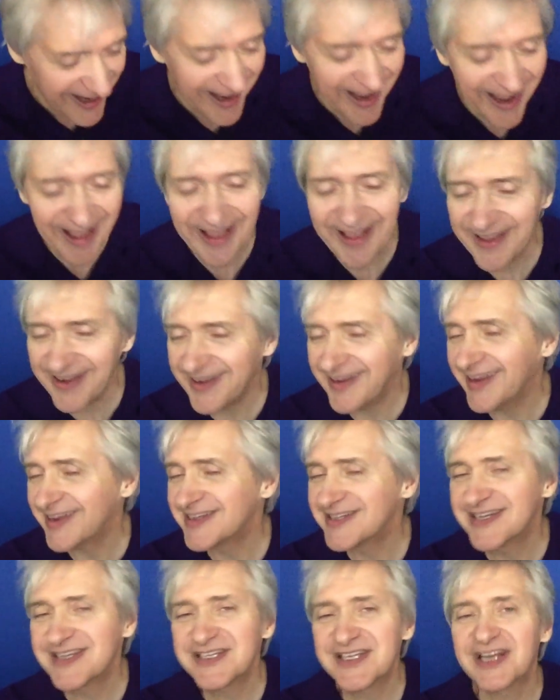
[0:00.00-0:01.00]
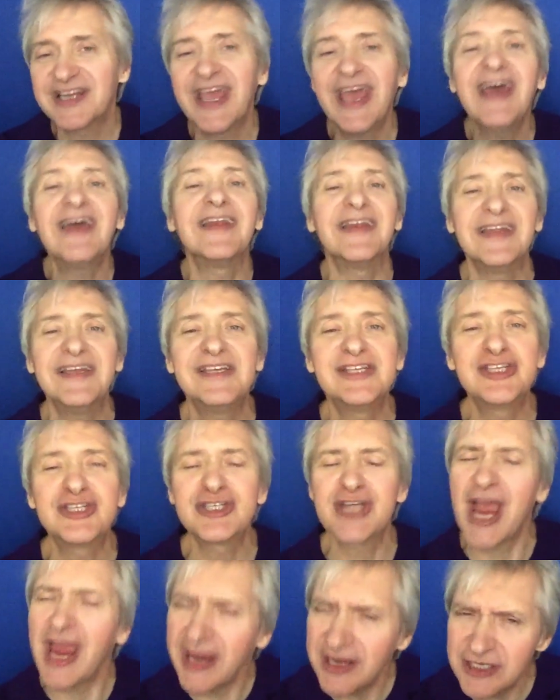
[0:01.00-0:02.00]
And it's just, again, He's
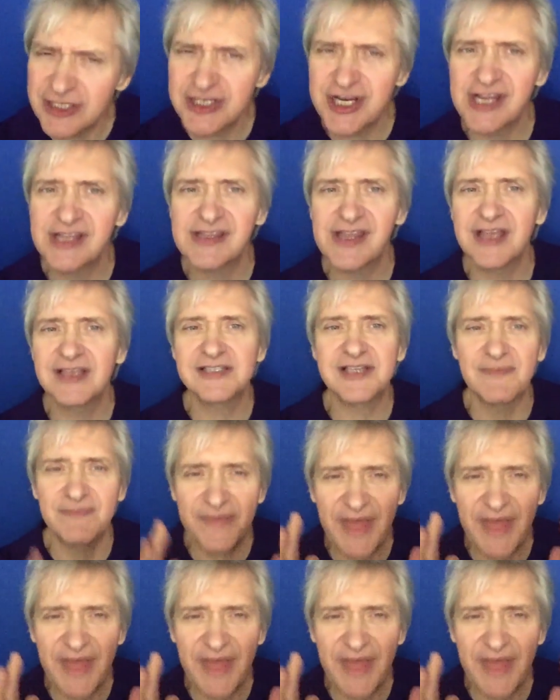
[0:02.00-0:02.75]
changing things up.